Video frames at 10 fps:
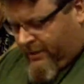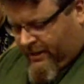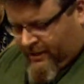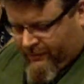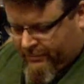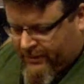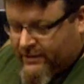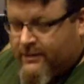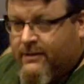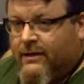to be careful
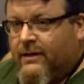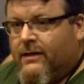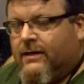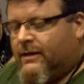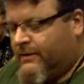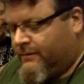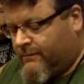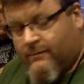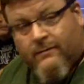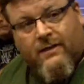because the uh,
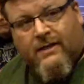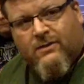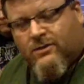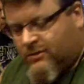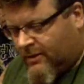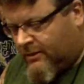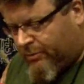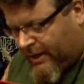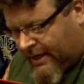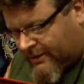the hinges on the
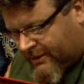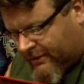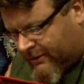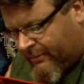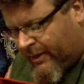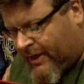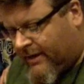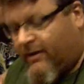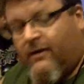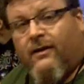plastic on the
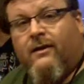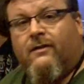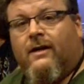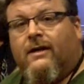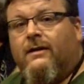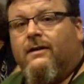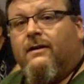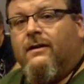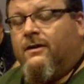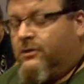back are uh,
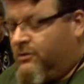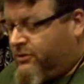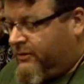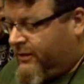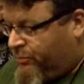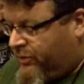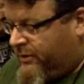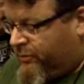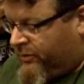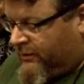usually
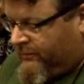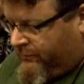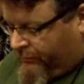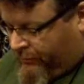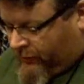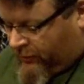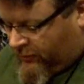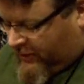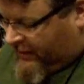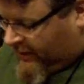pretty brittle due
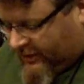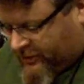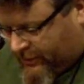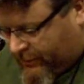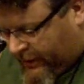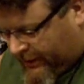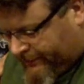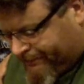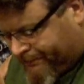to the age, but